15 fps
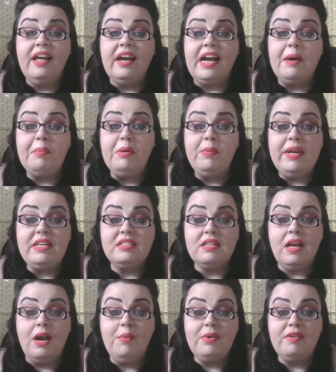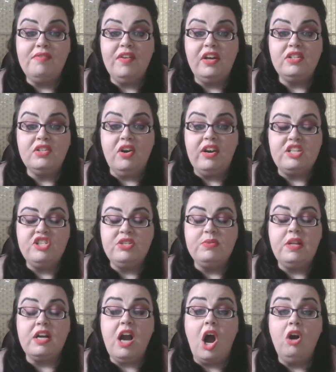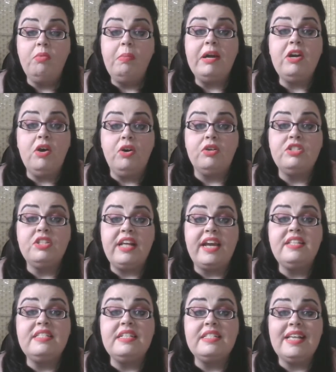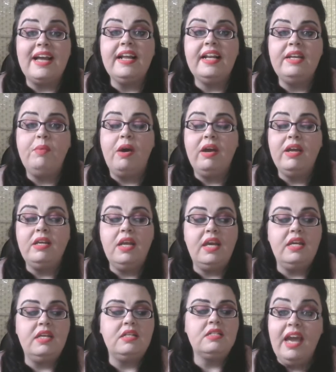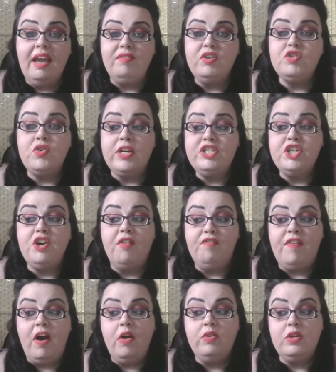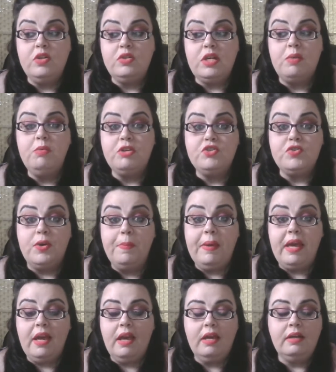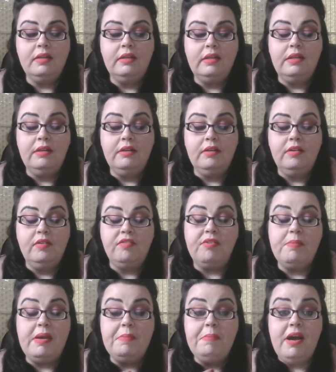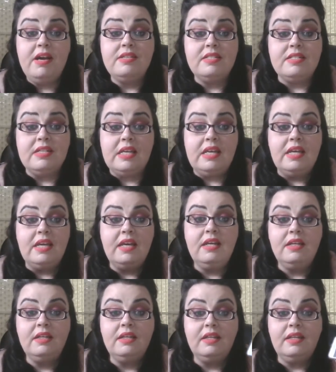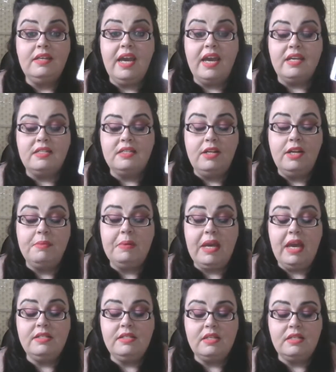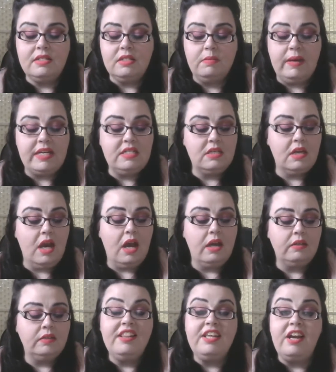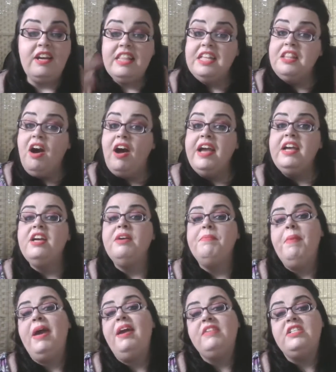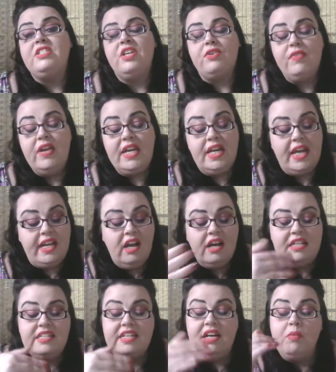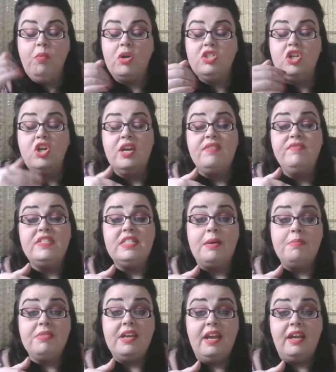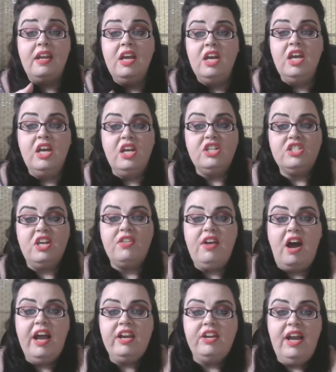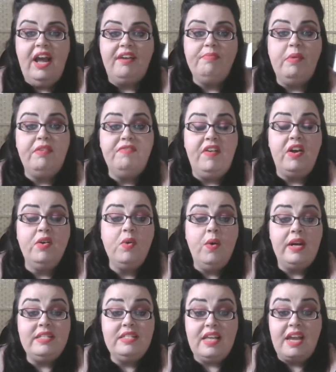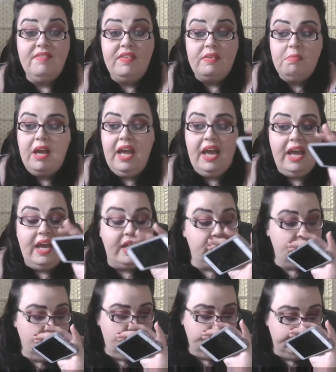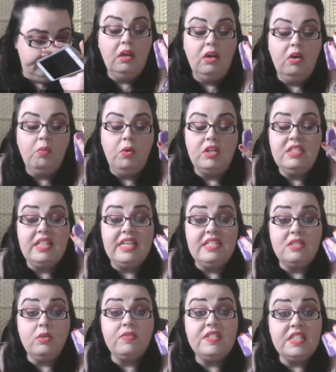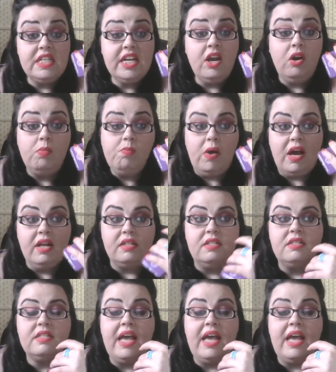a couple of weeks ago when I first got it, she was like, oh my God, that is exactly what I need. If you treasure your phone and you don't want to drop it, for me personally, yes, Loopy cases is the way to go. The only thing that I can compare it to, really, like I said, I was looking for something so that I could have my phone quite safe in my hand, was these sort of stick-on ones.